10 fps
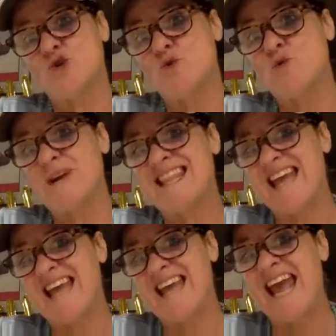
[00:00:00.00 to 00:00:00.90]
bring
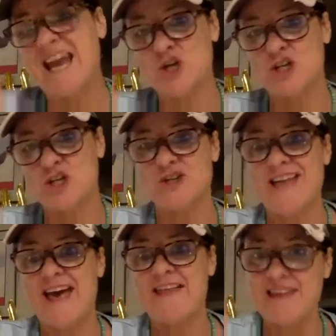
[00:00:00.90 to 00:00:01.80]
that energy to
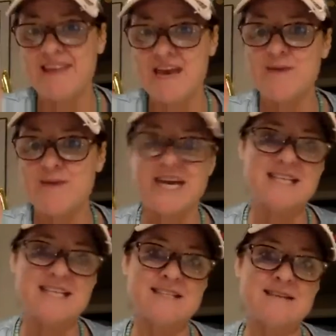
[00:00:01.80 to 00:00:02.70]
that thing,
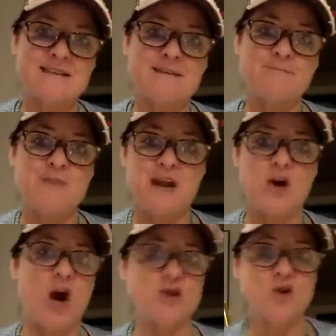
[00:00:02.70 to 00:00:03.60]
because
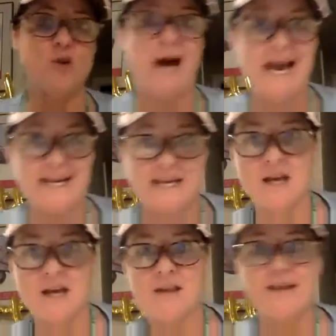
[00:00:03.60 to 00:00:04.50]
they're not your body.
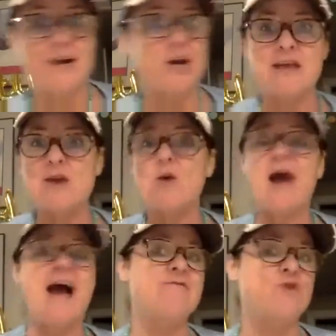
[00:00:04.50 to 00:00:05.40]
They don't
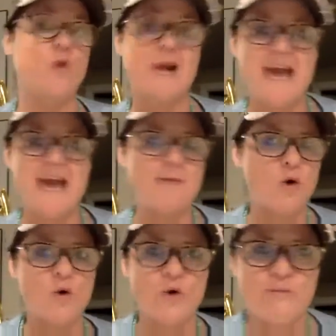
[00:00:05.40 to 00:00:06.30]
have your
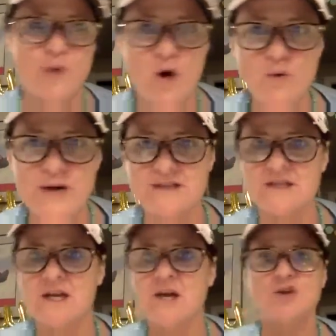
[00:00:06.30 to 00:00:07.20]
chemical
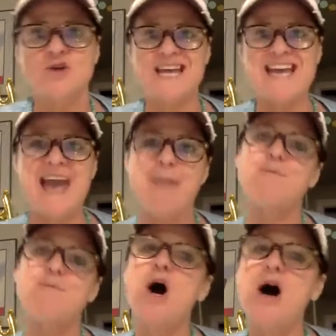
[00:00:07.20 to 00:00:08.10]
components. So they can't
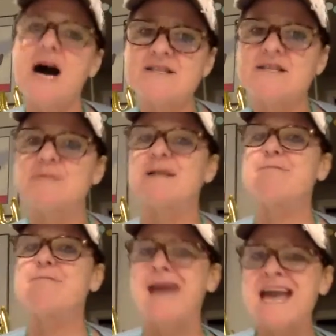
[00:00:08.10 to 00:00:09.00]

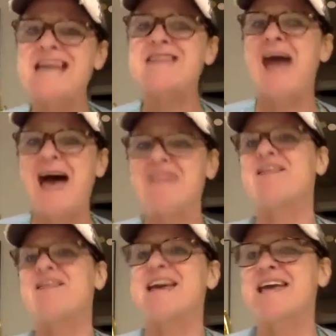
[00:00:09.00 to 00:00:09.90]
possibly make that
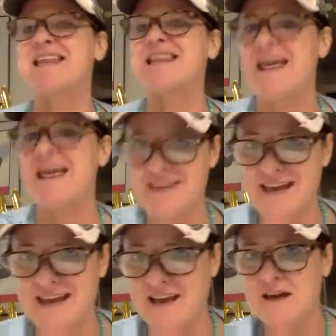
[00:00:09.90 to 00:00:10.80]
thing a
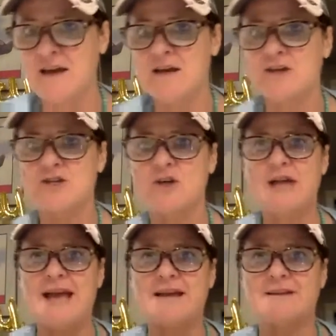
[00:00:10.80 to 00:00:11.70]
thing. So,
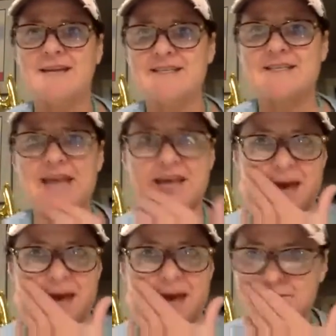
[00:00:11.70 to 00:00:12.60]
like, let's say
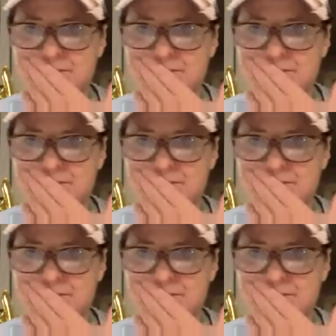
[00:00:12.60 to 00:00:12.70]
that